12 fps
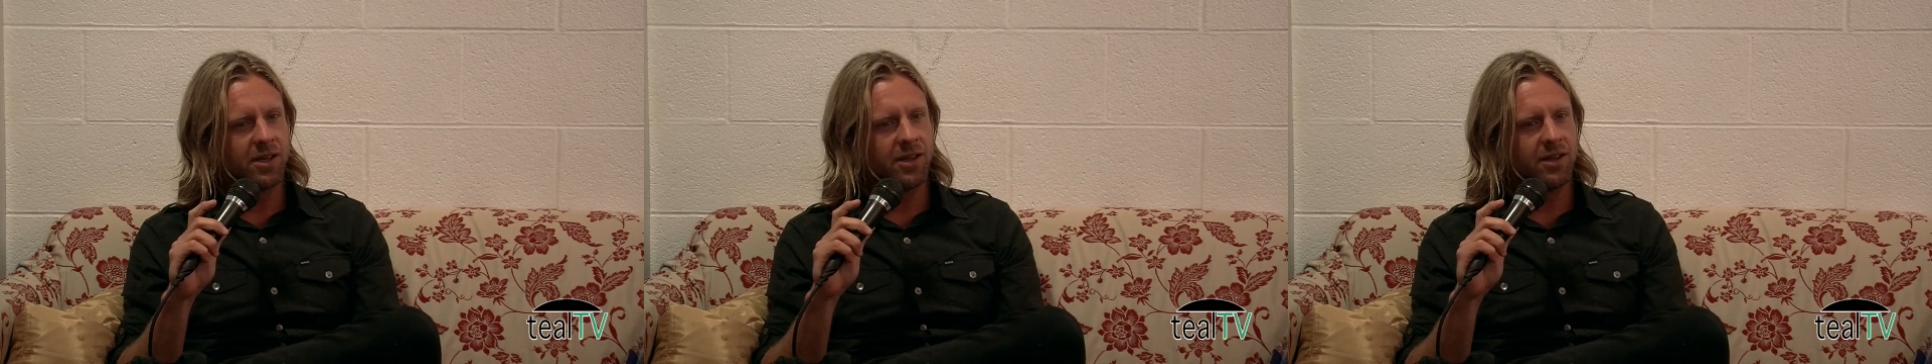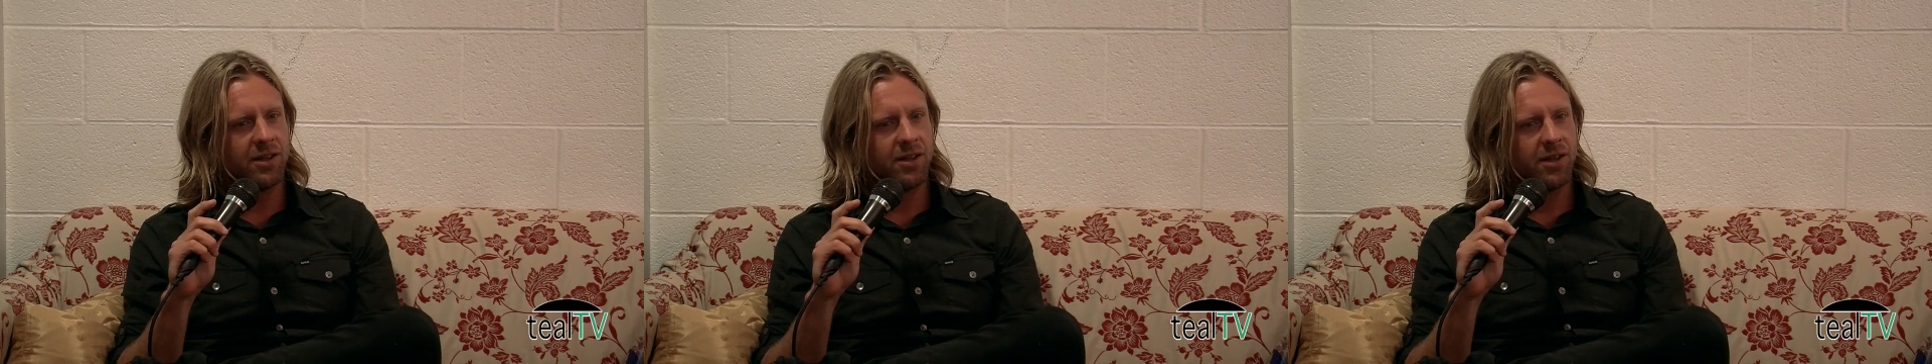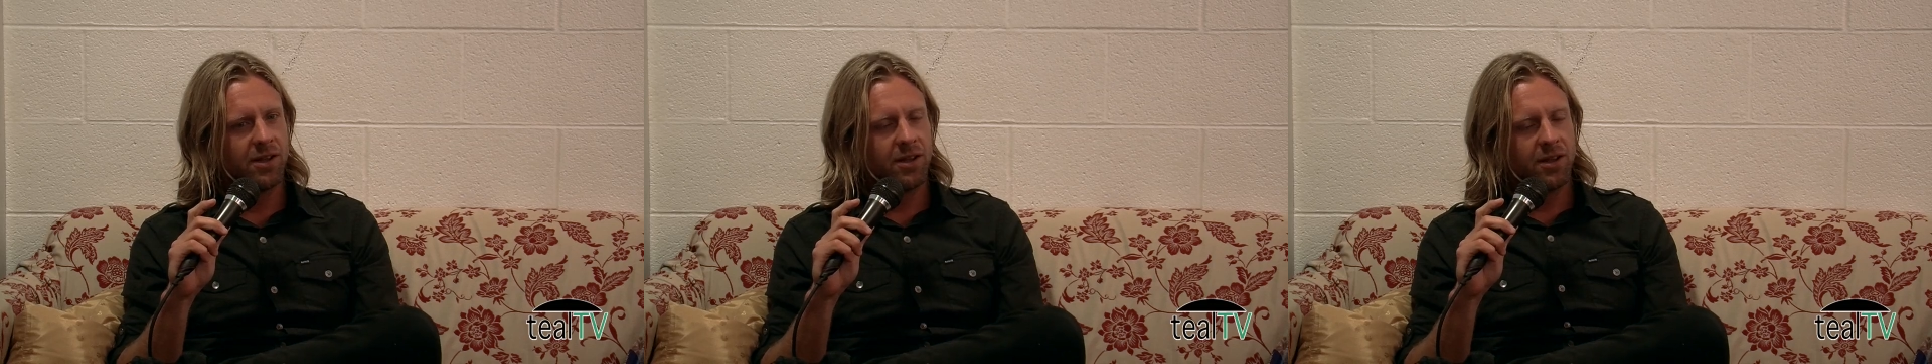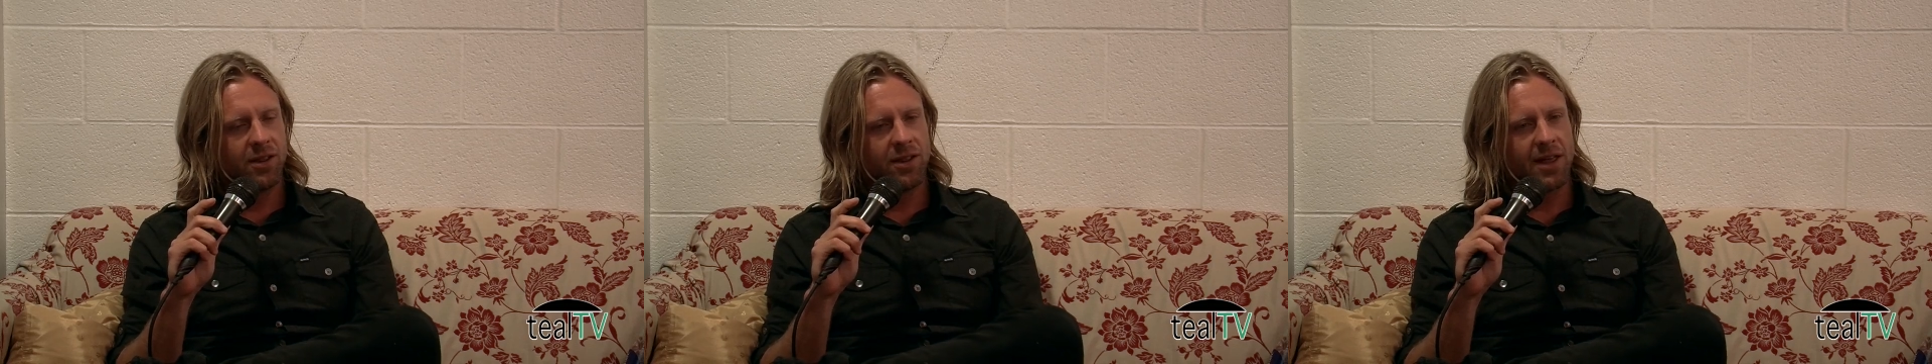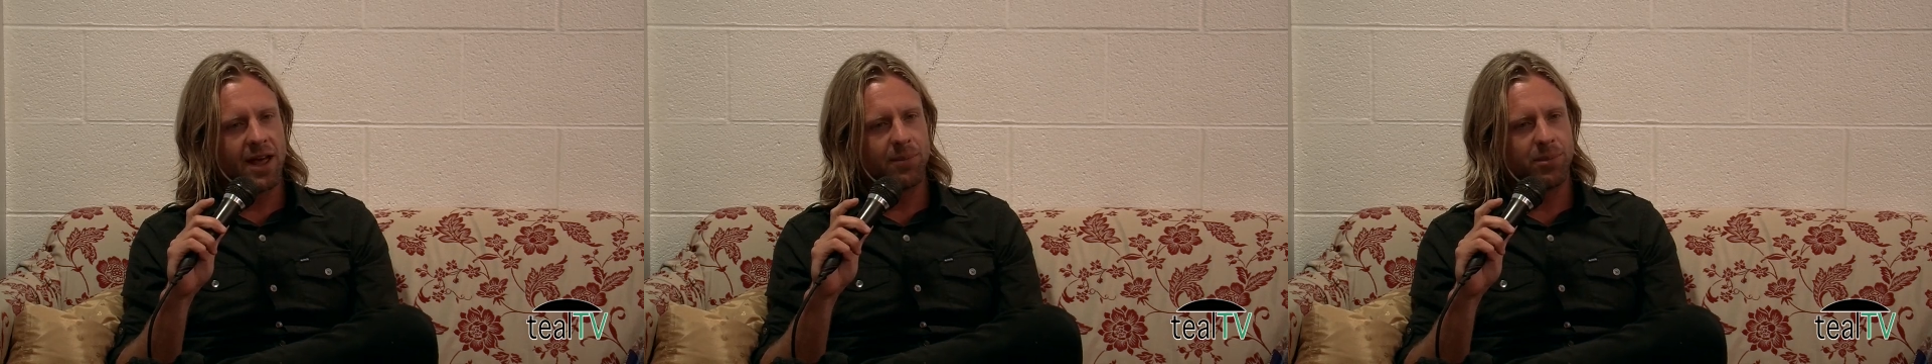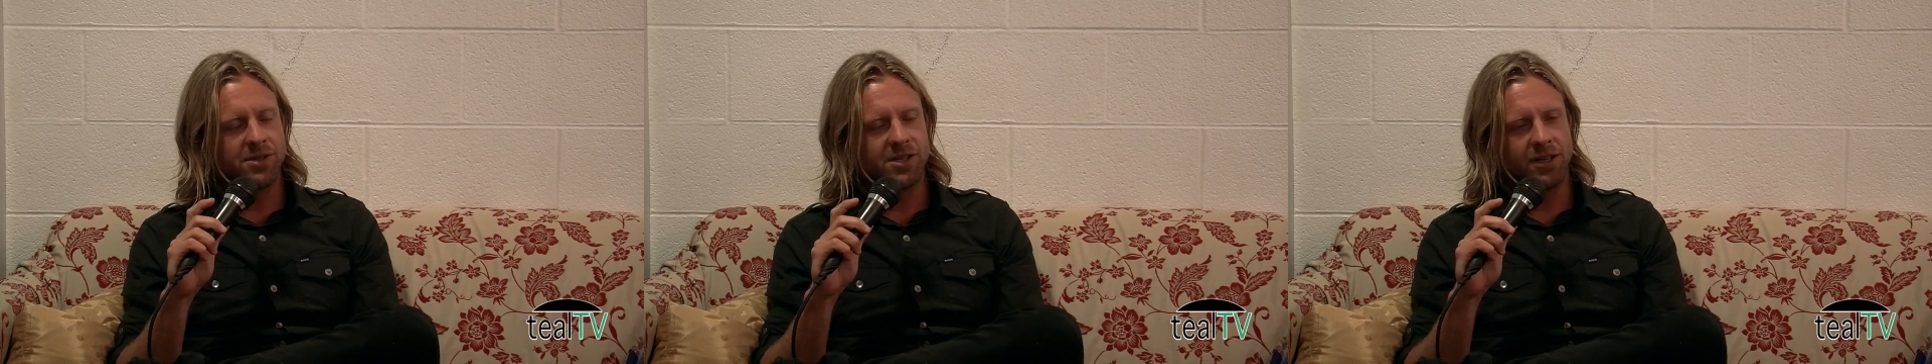and
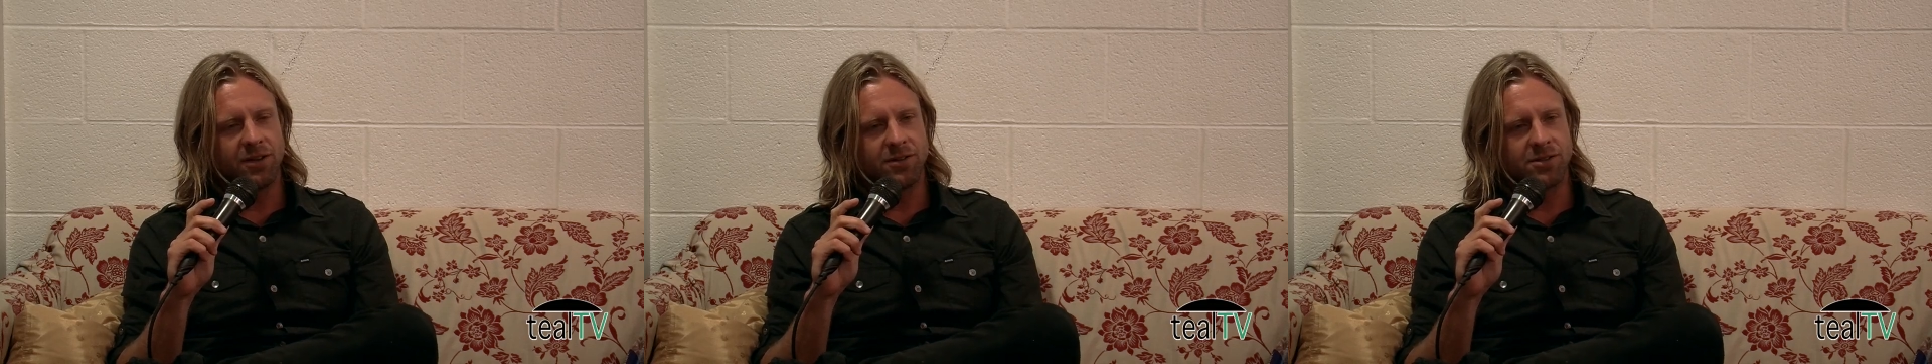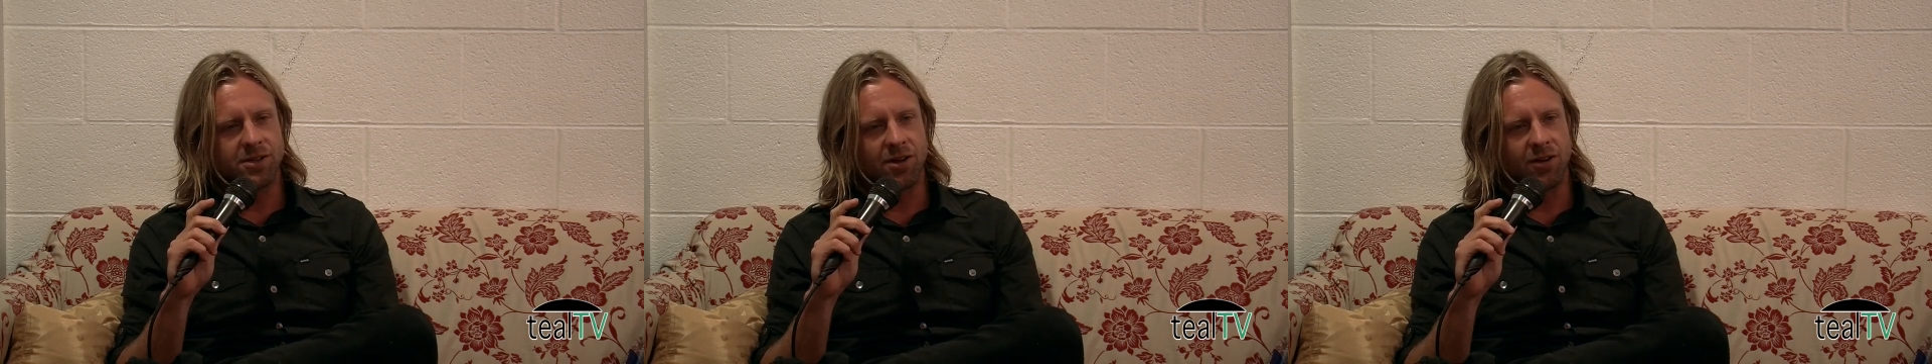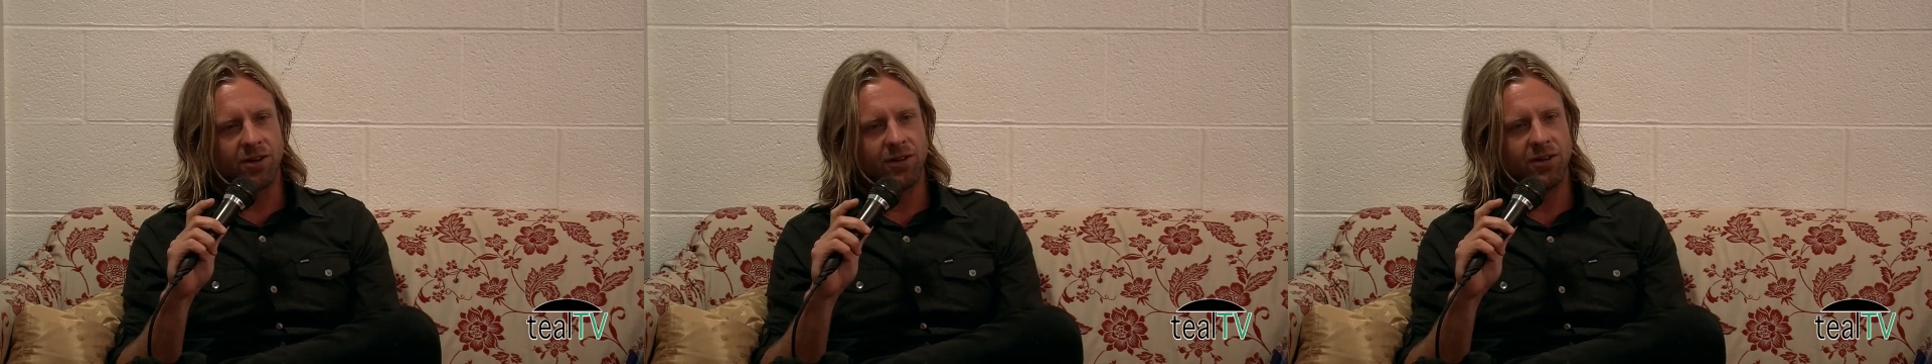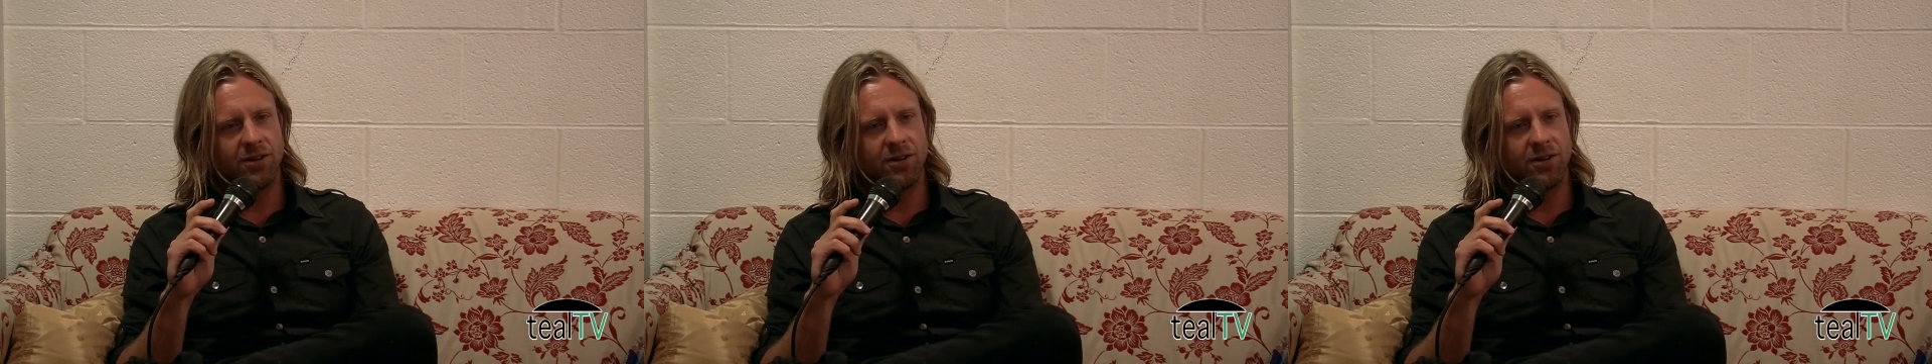that particular song